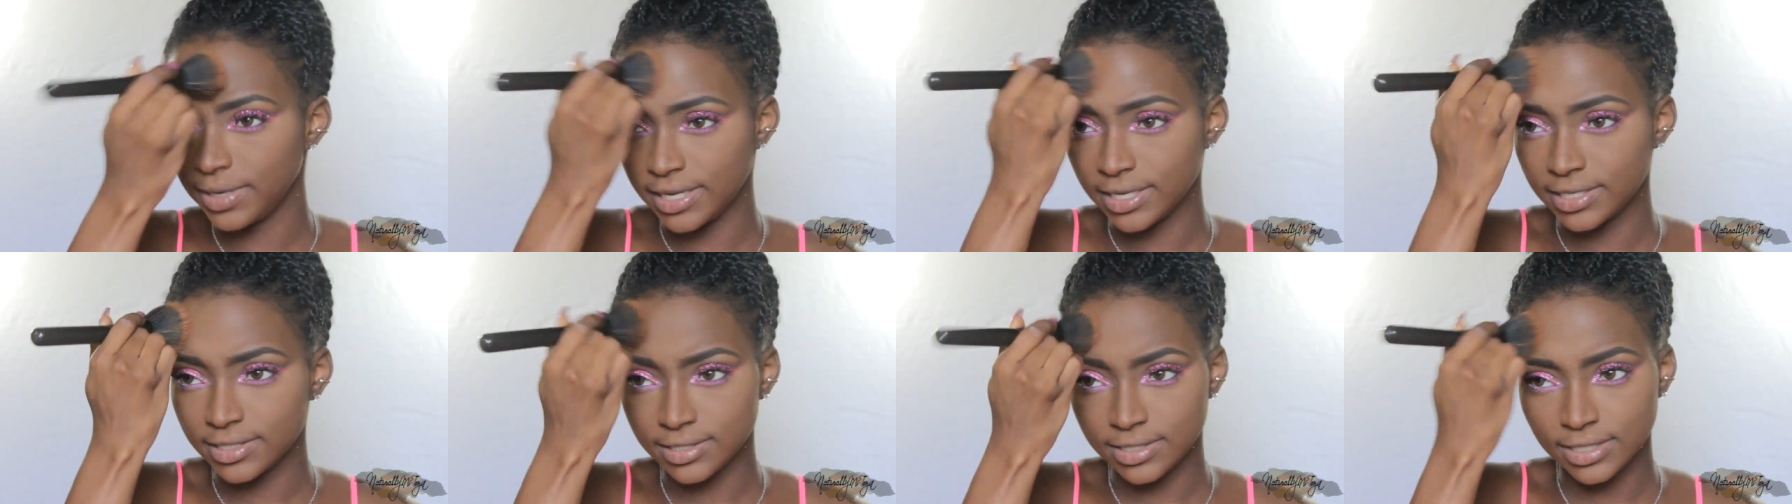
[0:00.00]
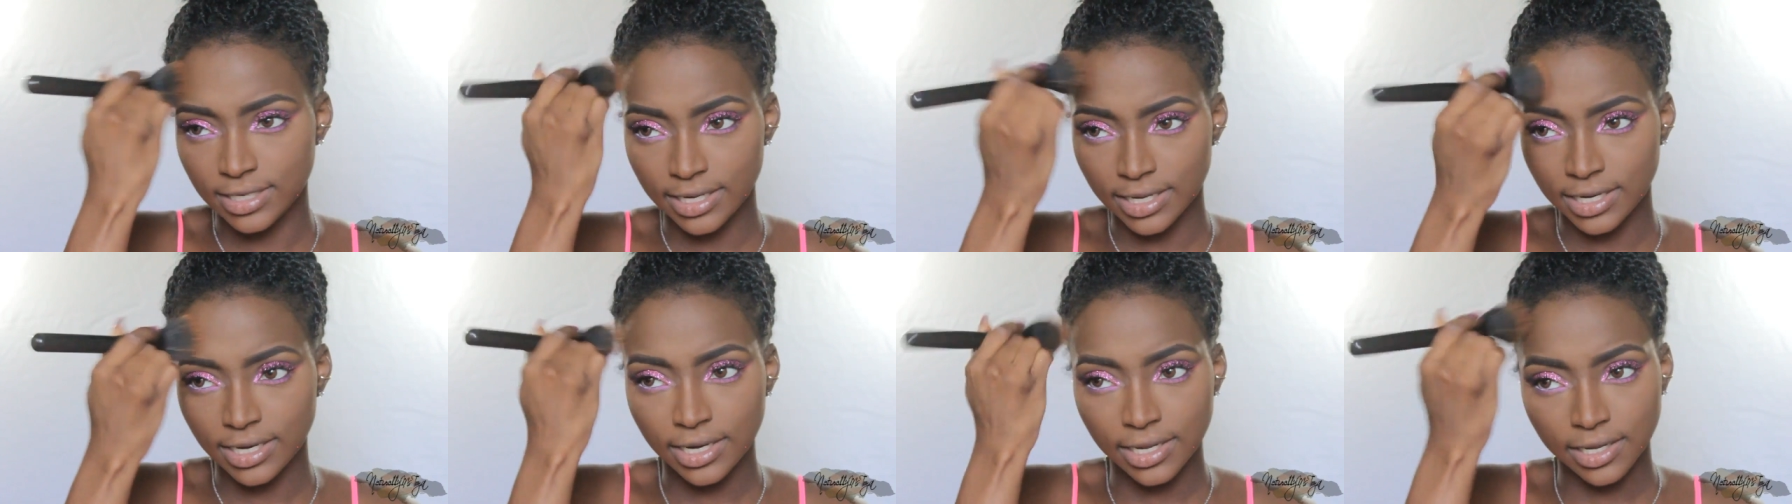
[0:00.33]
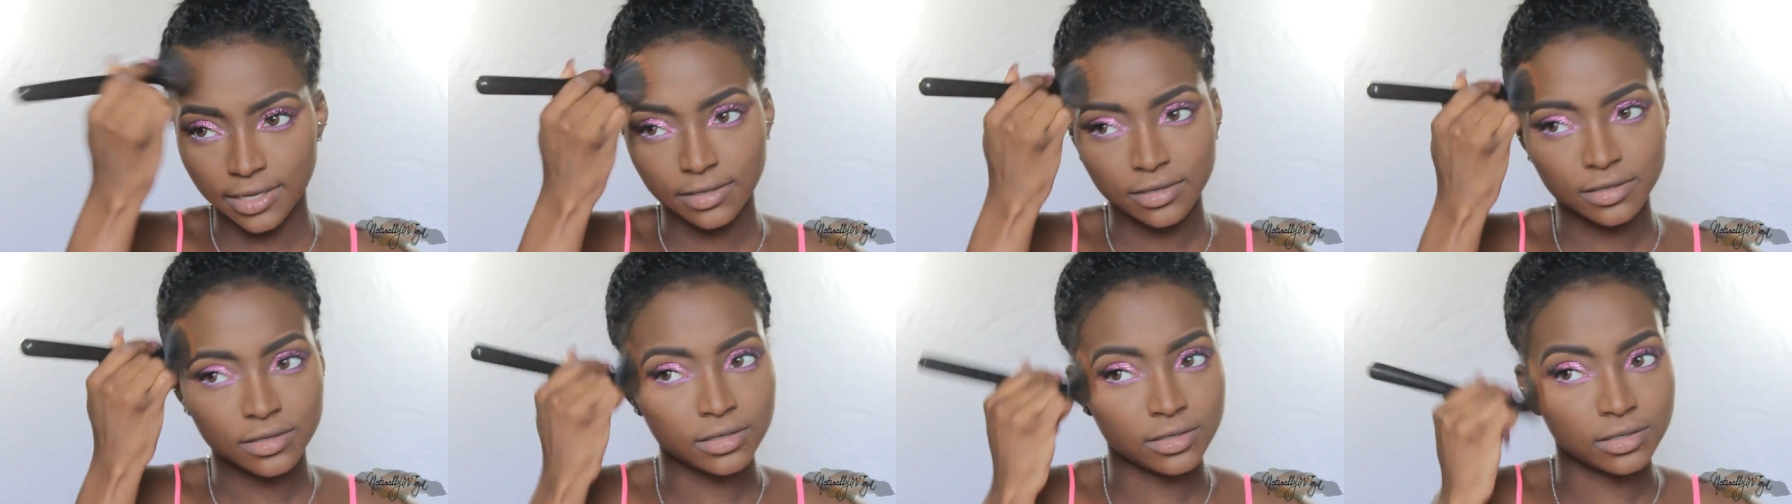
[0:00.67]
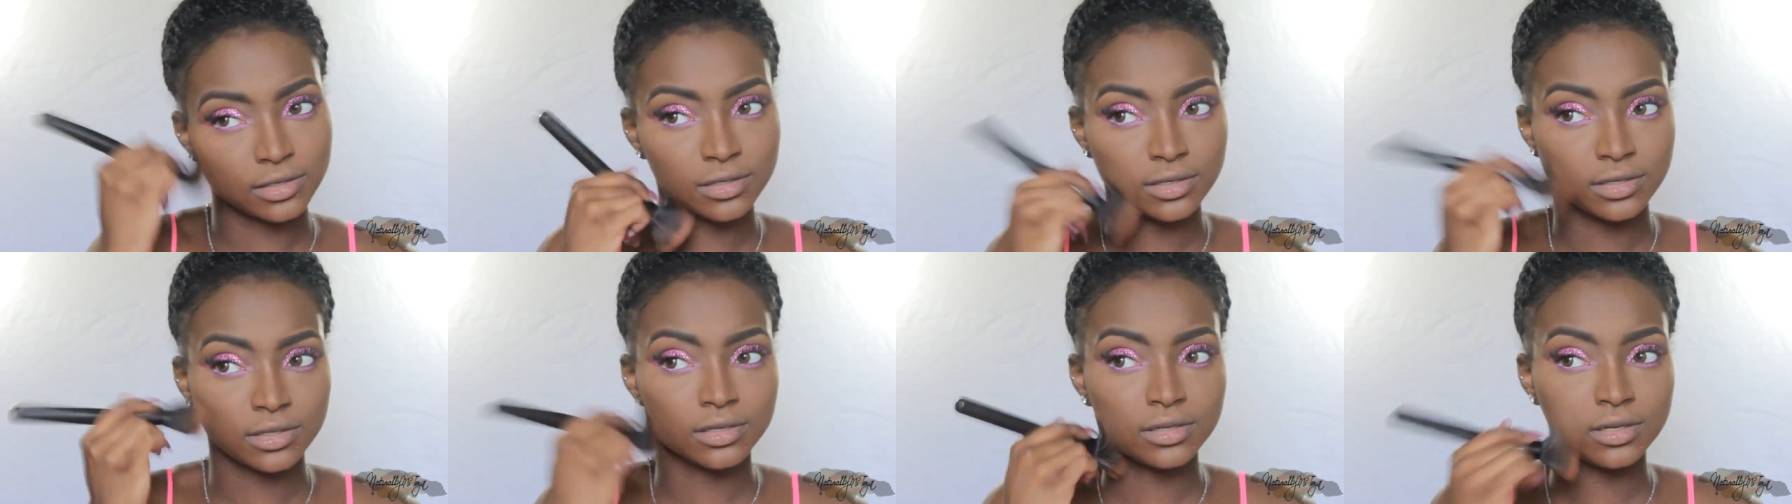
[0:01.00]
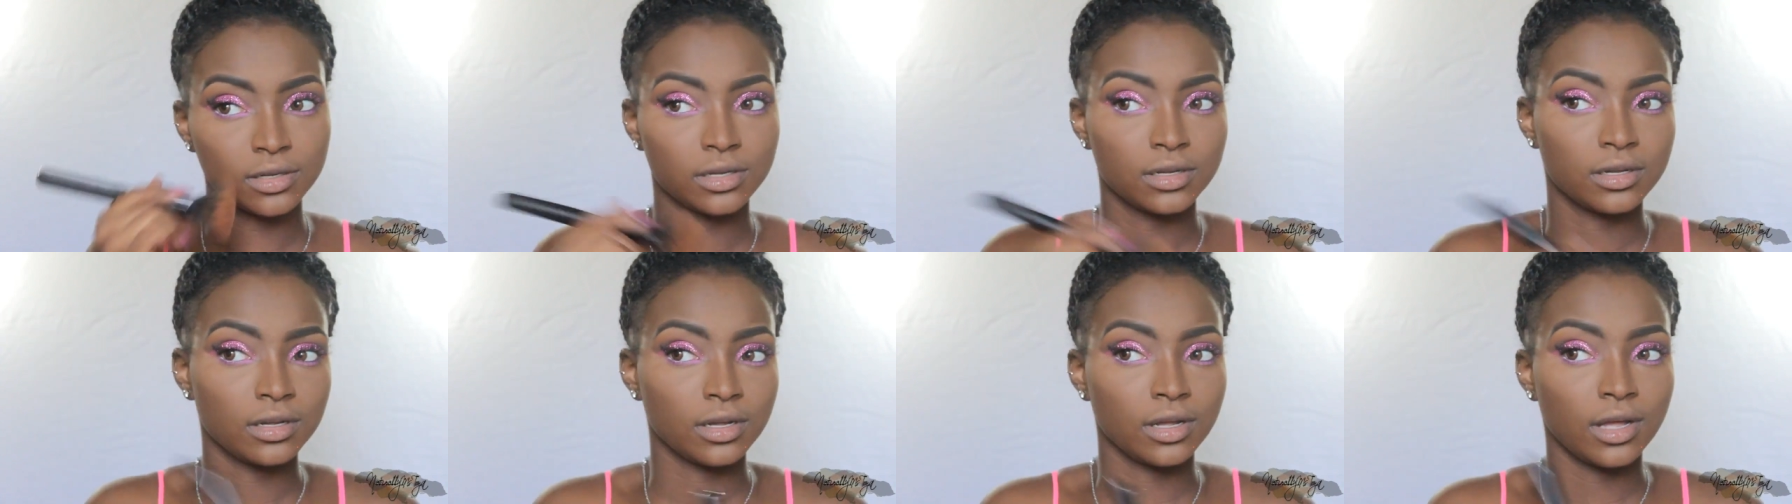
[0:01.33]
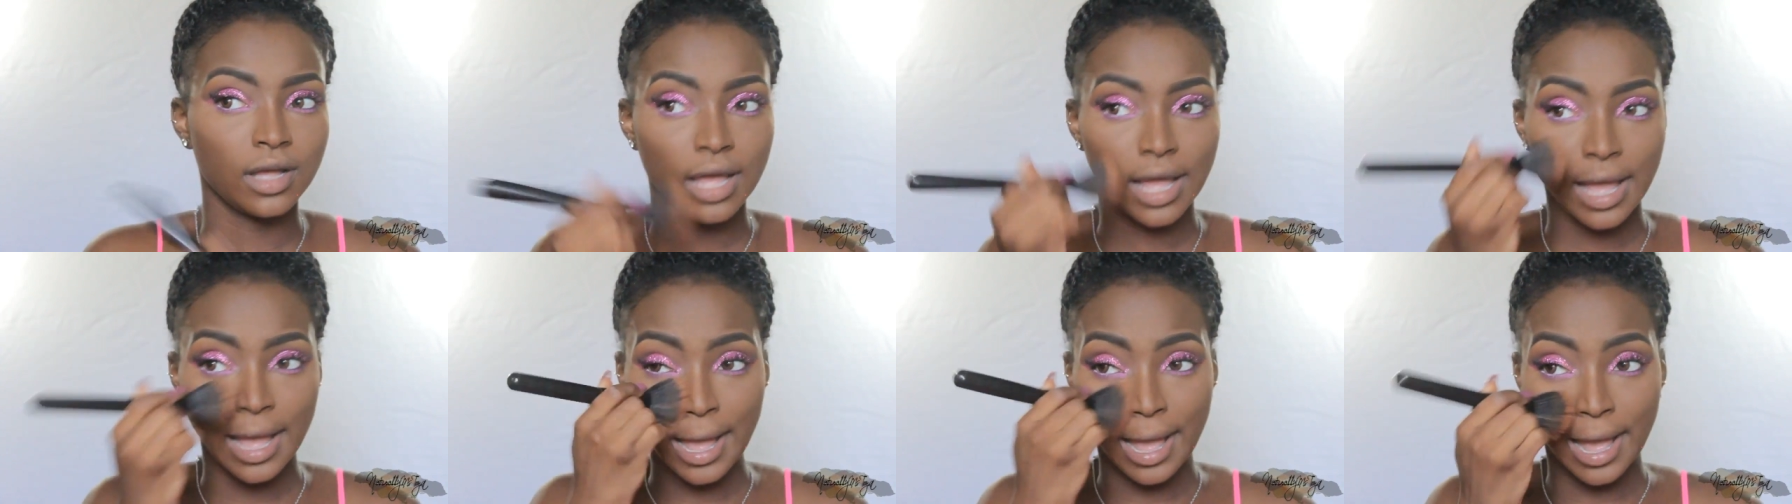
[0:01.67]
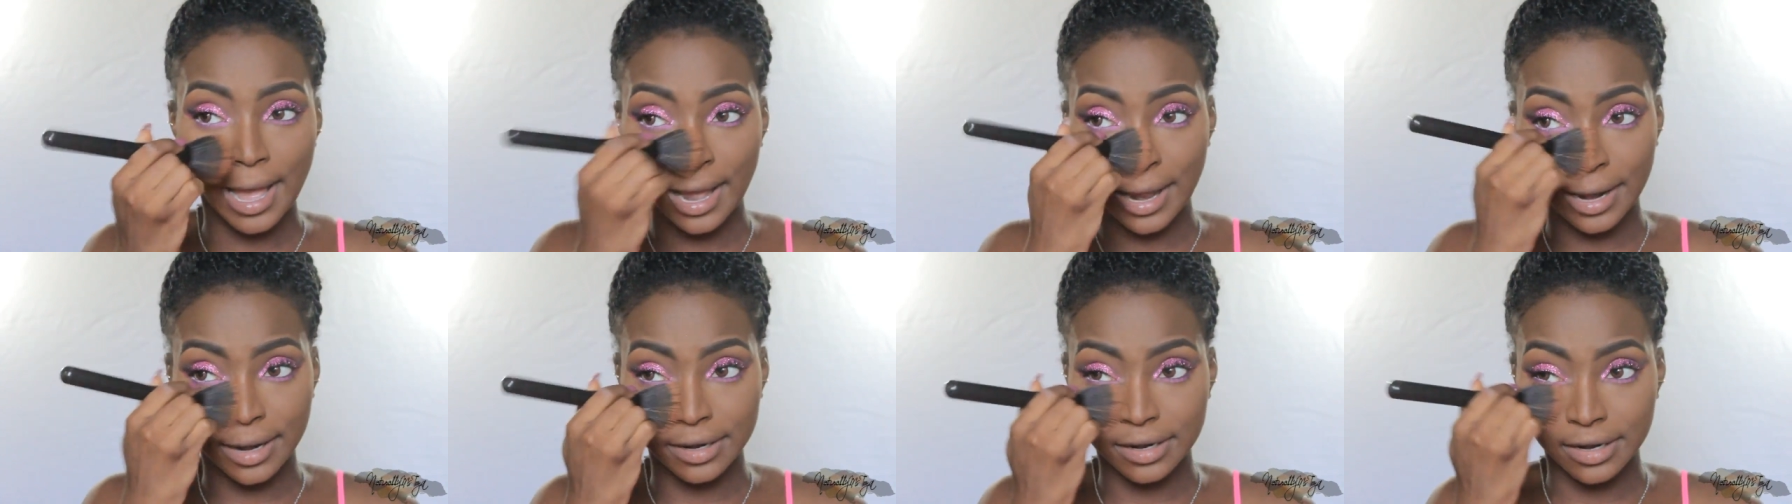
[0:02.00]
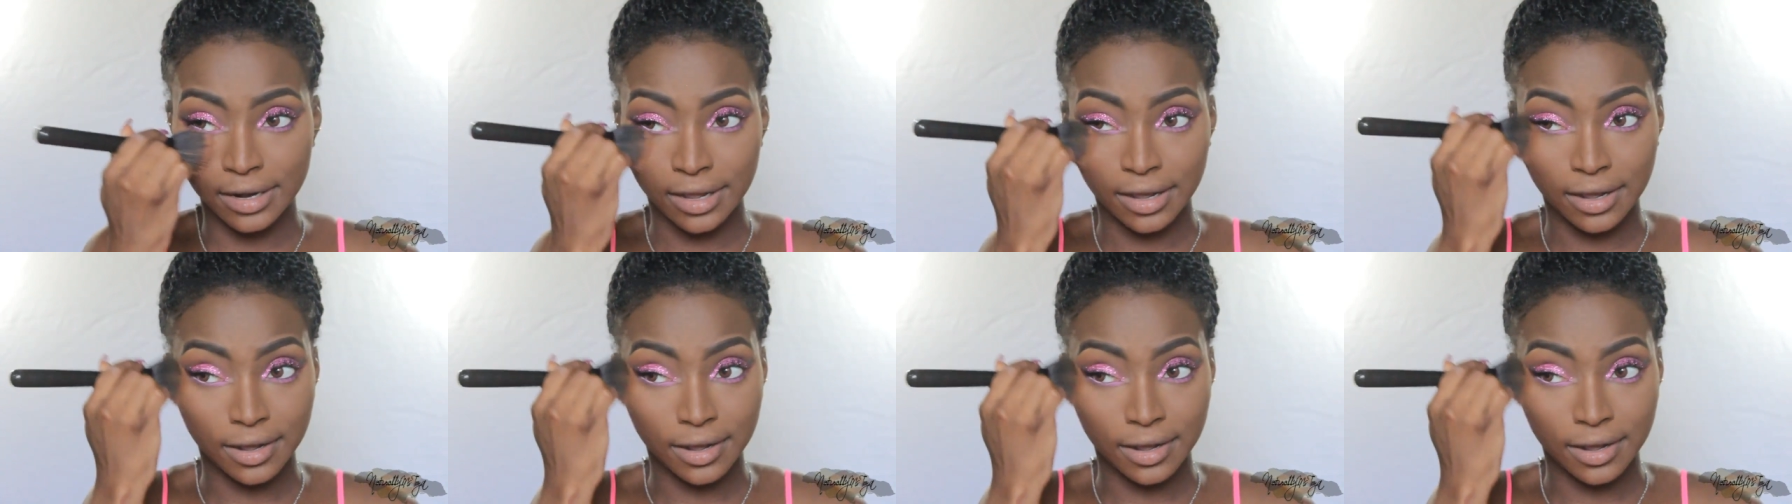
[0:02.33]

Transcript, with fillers: place lately, and